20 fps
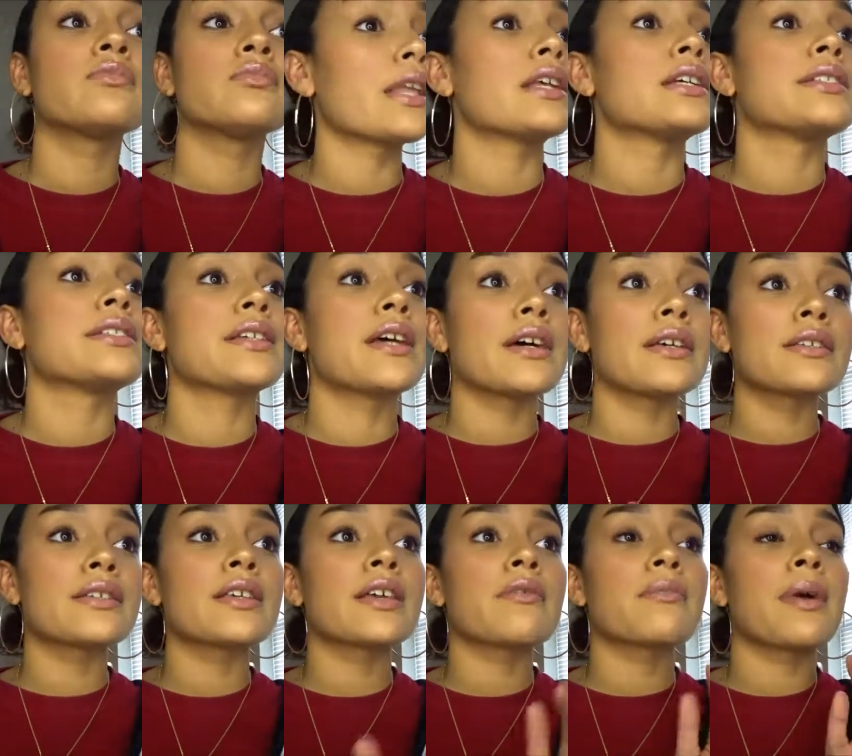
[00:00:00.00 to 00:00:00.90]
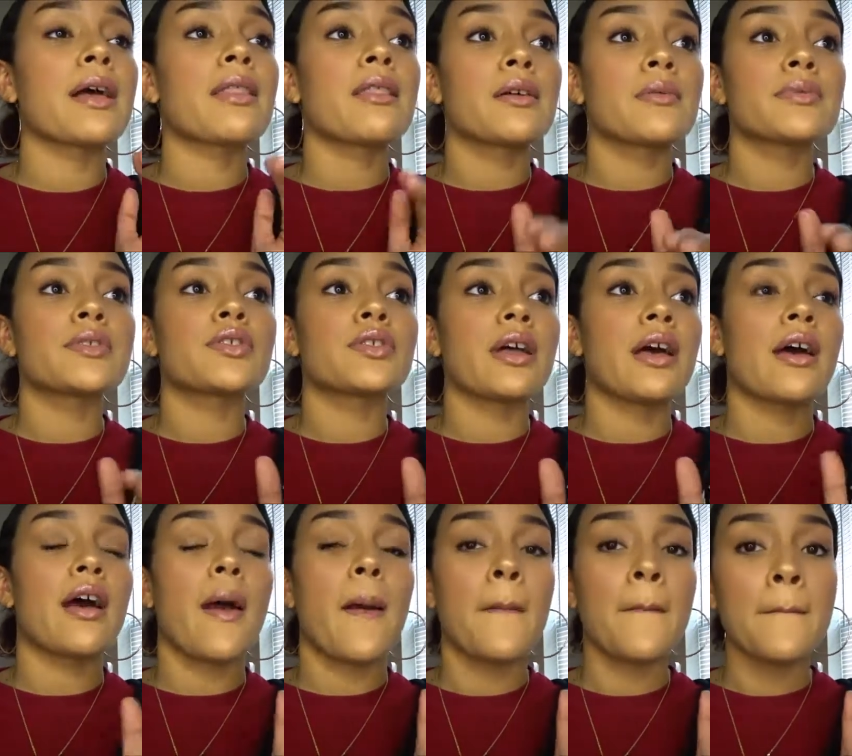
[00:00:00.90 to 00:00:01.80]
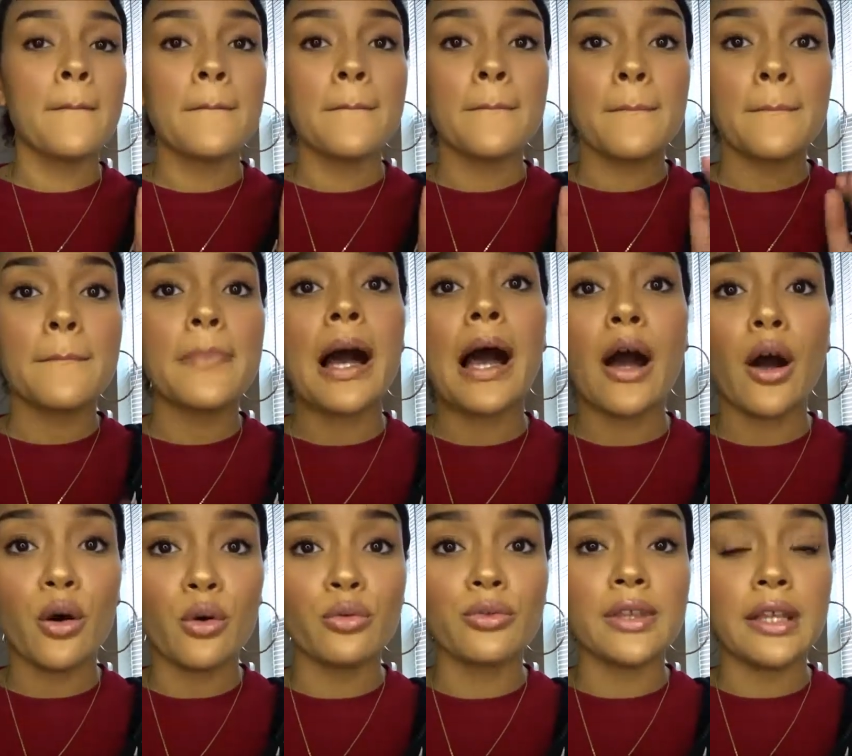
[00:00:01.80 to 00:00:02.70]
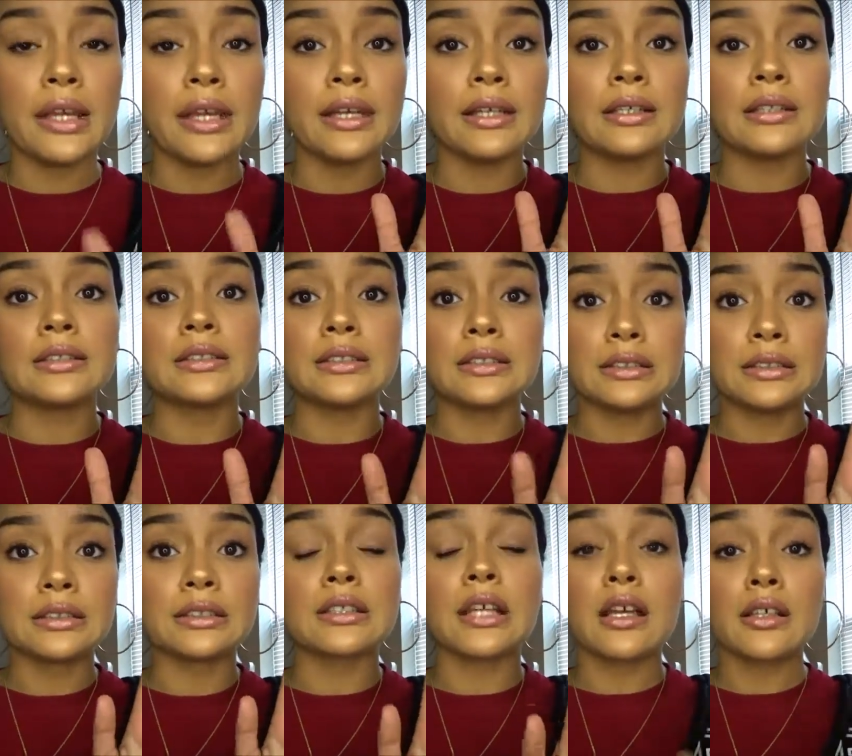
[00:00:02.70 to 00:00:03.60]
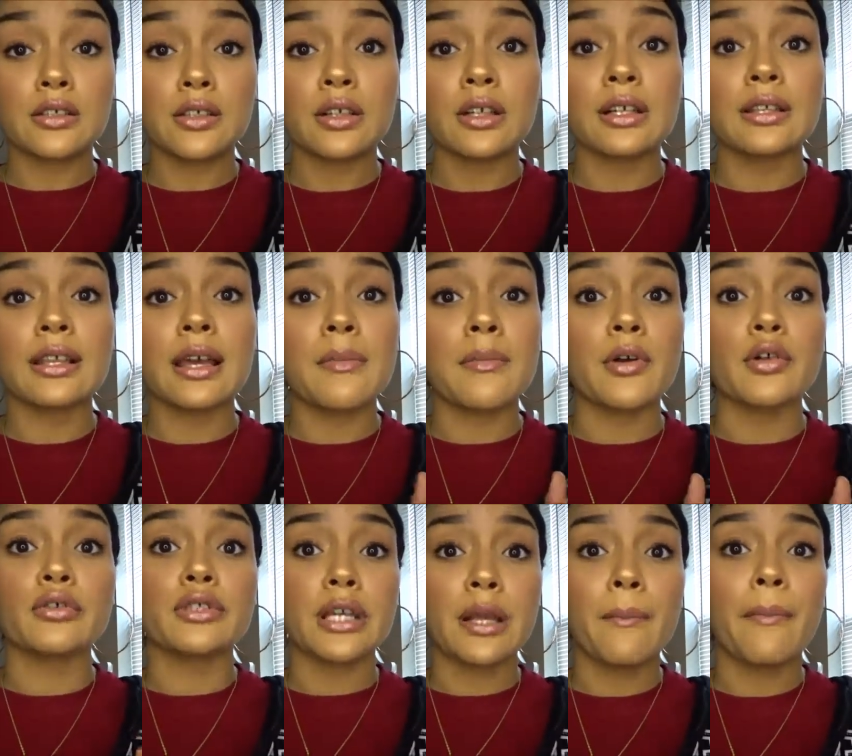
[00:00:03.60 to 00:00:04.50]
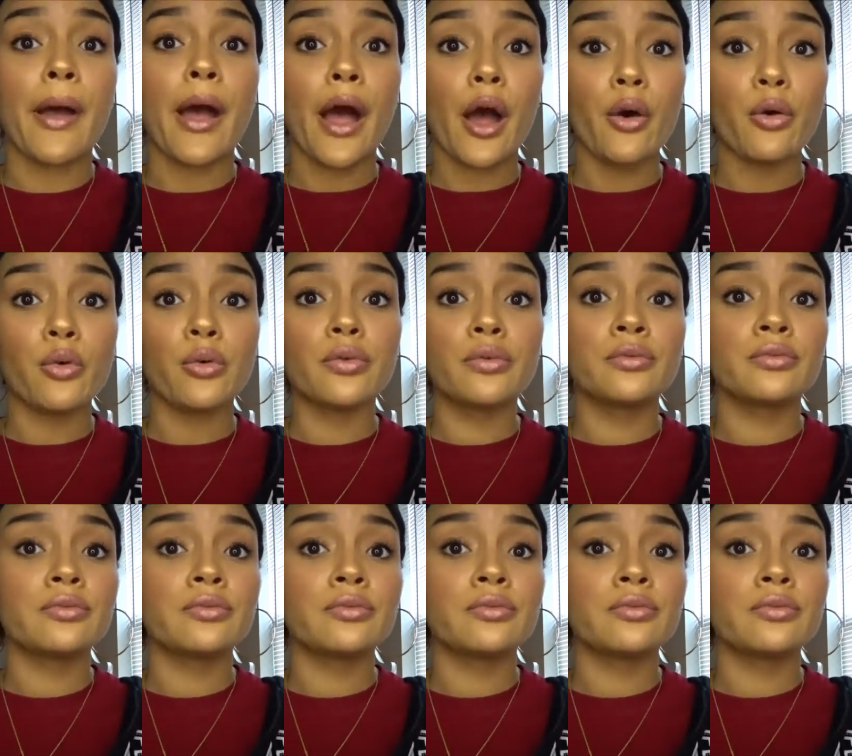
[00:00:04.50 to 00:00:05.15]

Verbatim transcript: it does give my lips that pout that it says on it that melting pout